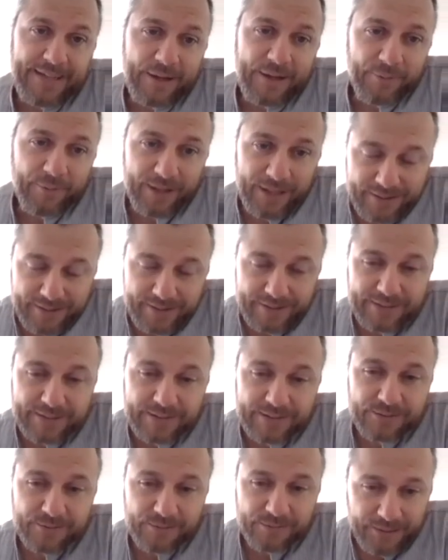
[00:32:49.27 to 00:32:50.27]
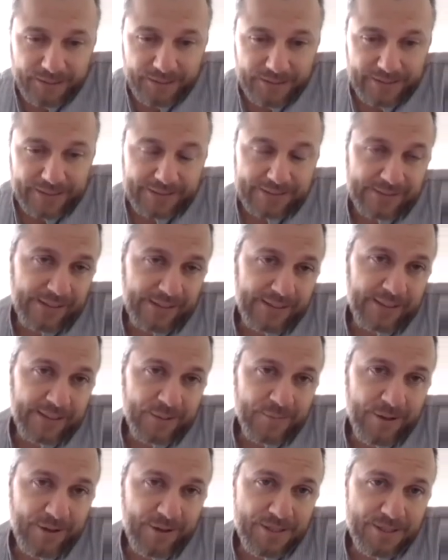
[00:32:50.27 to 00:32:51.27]
And what I think is really exciting
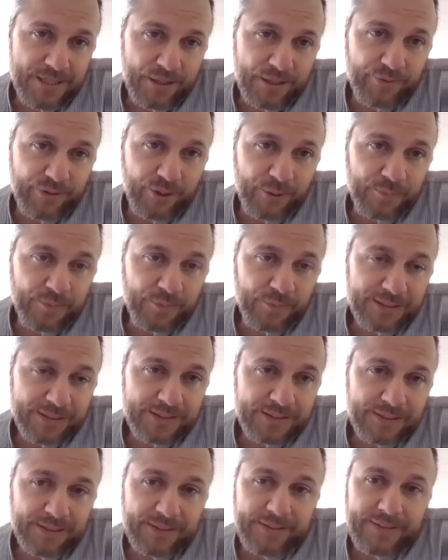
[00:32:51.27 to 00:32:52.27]
about Self-Help Plus